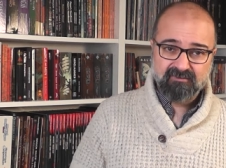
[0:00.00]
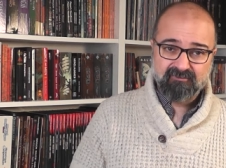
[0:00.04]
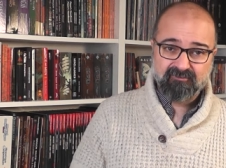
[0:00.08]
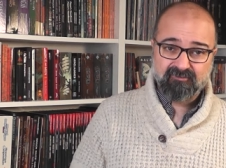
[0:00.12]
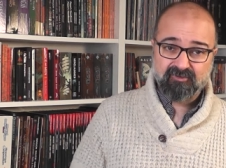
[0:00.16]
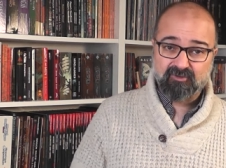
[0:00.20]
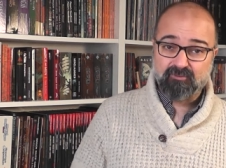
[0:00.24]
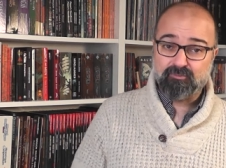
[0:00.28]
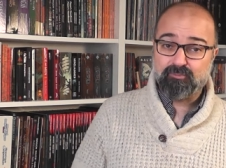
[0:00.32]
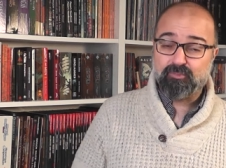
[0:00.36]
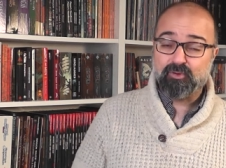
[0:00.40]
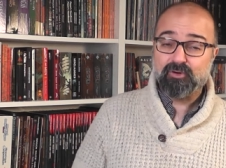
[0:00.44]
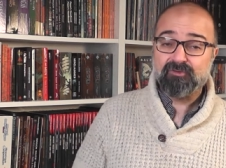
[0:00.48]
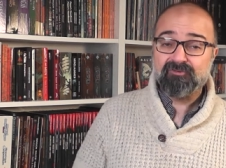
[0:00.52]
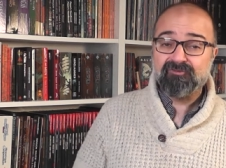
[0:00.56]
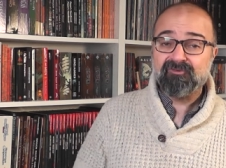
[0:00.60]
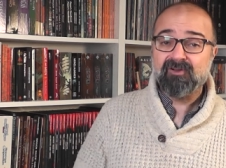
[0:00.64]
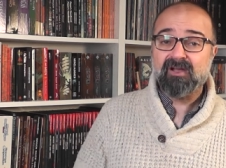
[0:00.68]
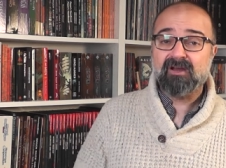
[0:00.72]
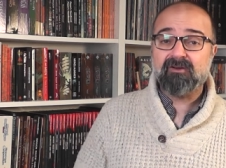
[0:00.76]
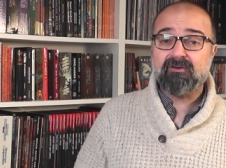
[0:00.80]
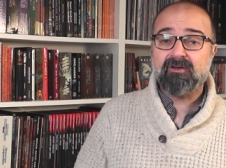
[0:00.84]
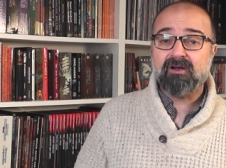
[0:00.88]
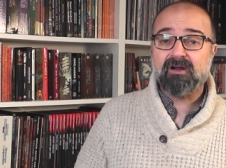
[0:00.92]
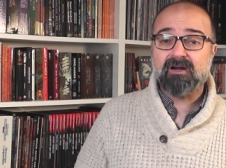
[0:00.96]
from
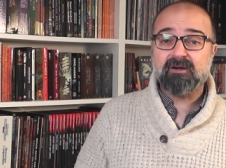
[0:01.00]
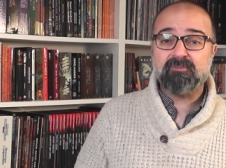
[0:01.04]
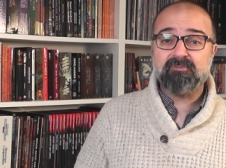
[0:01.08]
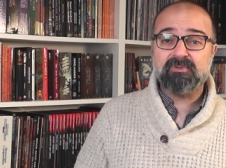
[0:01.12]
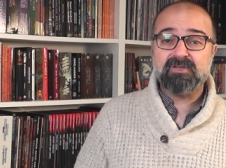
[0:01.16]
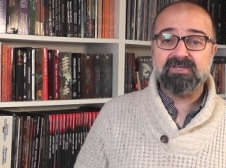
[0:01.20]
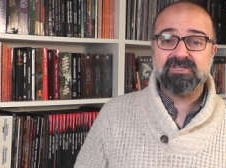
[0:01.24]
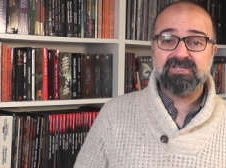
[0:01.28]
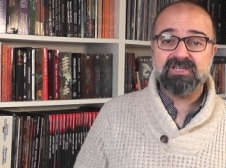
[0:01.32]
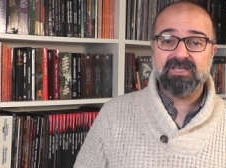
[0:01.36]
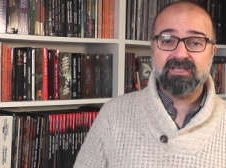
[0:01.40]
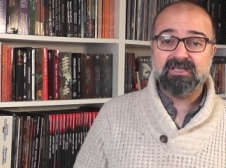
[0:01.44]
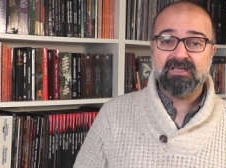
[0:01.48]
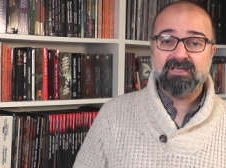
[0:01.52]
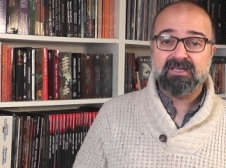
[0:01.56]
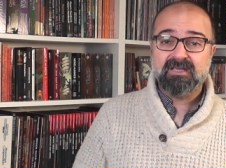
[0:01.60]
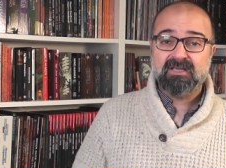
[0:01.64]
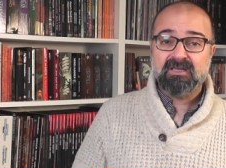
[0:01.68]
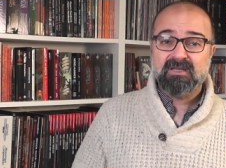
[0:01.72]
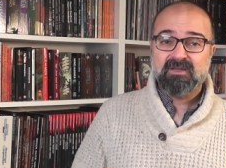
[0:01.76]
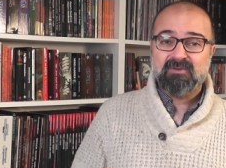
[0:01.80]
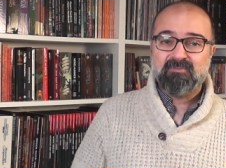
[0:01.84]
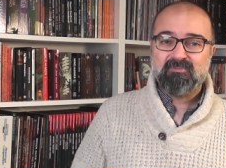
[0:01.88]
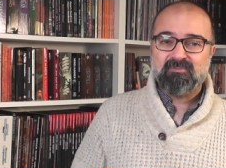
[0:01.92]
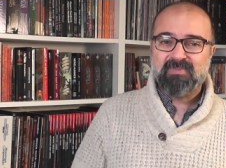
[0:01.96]
Porphyra RPG
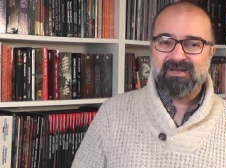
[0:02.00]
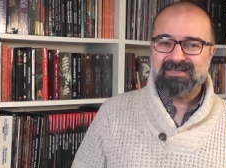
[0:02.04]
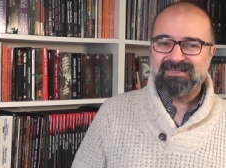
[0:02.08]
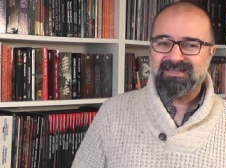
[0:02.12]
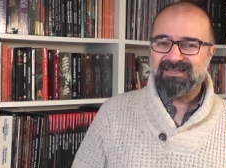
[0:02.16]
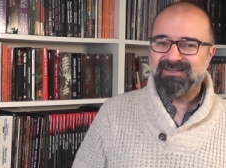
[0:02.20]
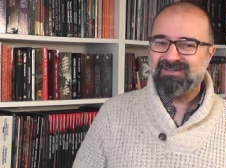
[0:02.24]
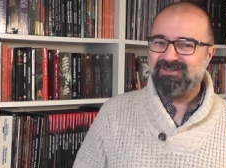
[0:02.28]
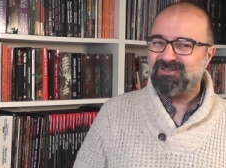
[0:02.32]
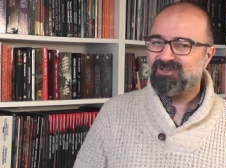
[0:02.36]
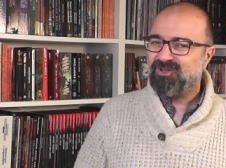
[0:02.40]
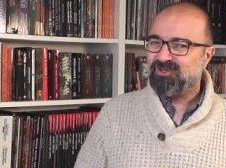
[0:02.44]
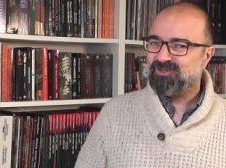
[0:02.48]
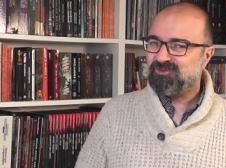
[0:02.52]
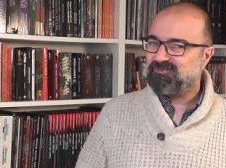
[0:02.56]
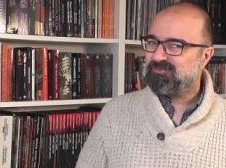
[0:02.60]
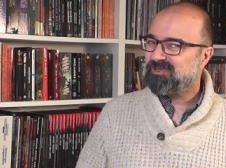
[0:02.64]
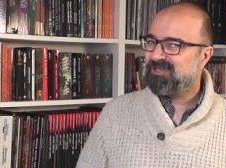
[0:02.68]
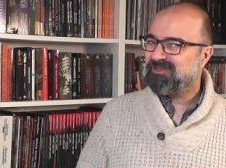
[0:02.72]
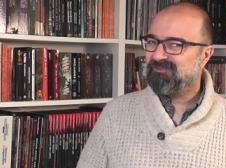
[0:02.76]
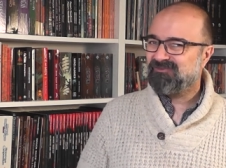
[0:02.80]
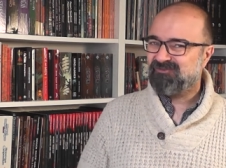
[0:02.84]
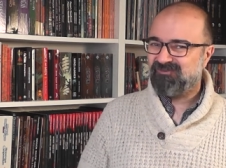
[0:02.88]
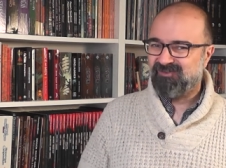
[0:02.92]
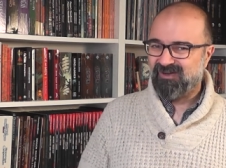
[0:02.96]
by then not
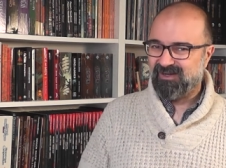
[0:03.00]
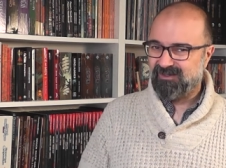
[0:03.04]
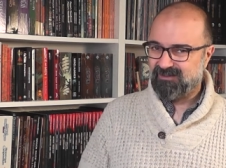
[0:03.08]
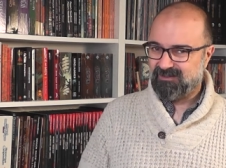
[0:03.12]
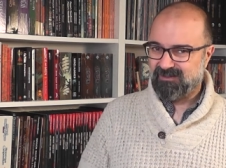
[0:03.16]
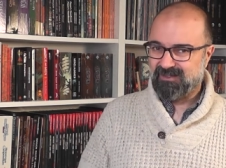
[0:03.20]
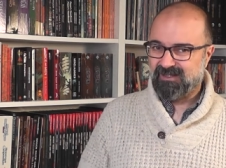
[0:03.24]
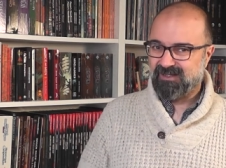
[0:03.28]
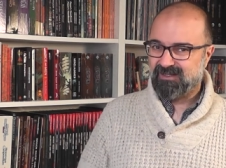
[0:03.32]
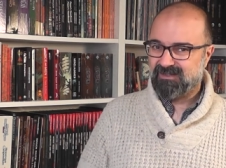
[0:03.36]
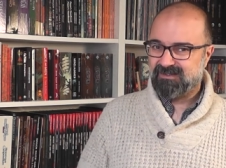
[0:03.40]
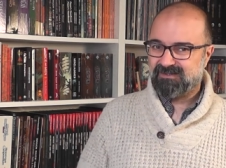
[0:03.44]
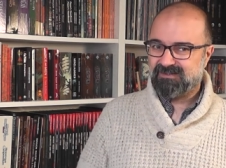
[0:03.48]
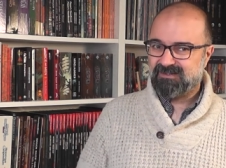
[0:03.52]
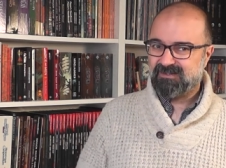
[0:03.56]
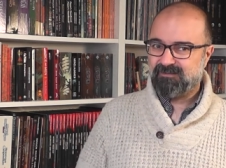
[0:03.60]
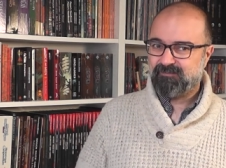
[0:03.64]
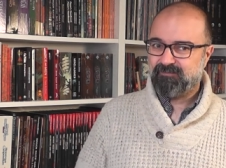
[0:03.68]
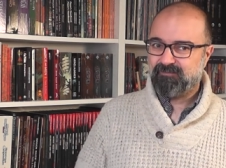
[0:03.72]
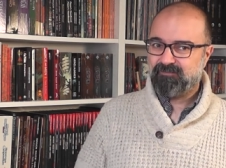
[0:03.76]
being finalized.